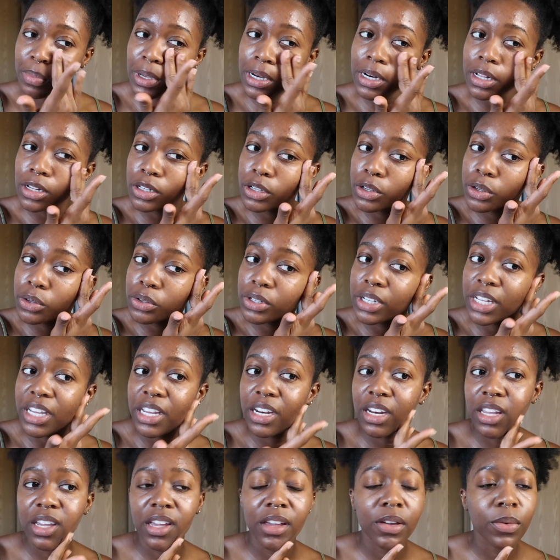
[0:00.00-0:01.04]
been a little
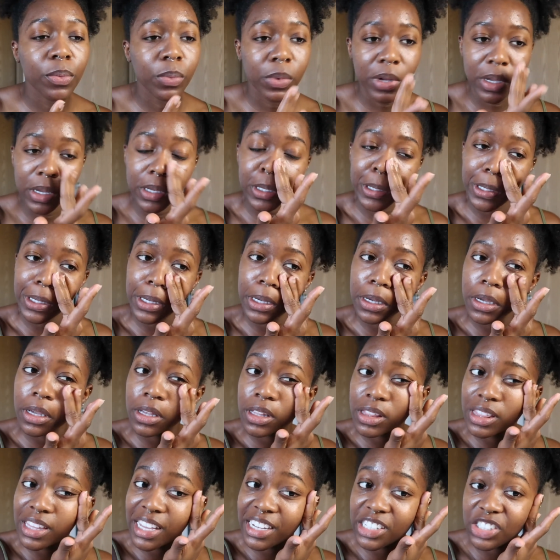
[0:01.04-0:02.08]
lenient when
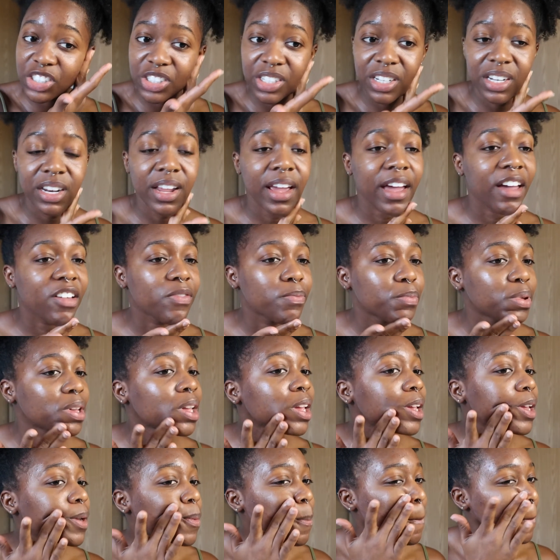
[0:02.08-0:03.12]
they shouldn't have
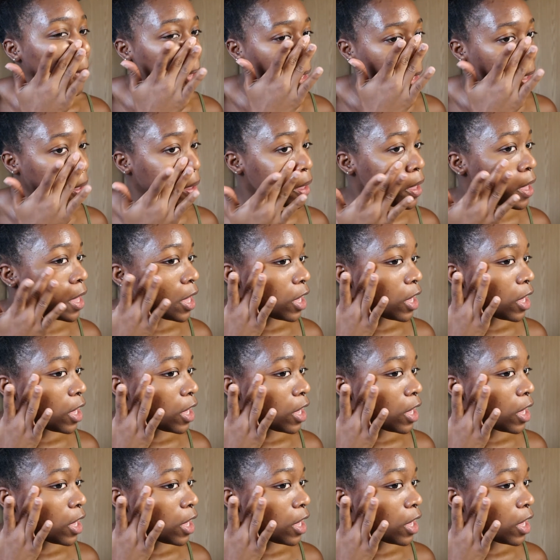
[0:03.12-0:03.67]
been, but